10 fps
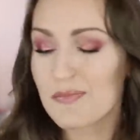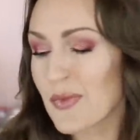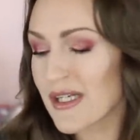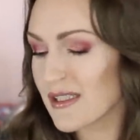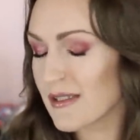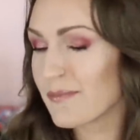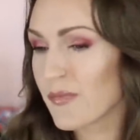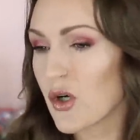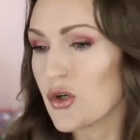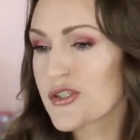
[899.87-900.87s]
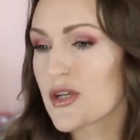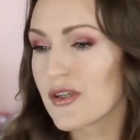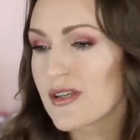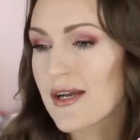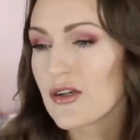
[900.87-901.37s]
But
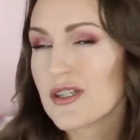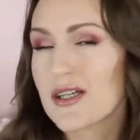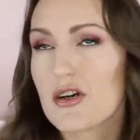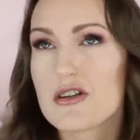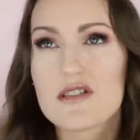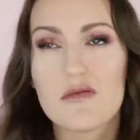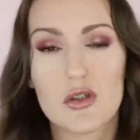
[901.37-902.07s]
also that only goes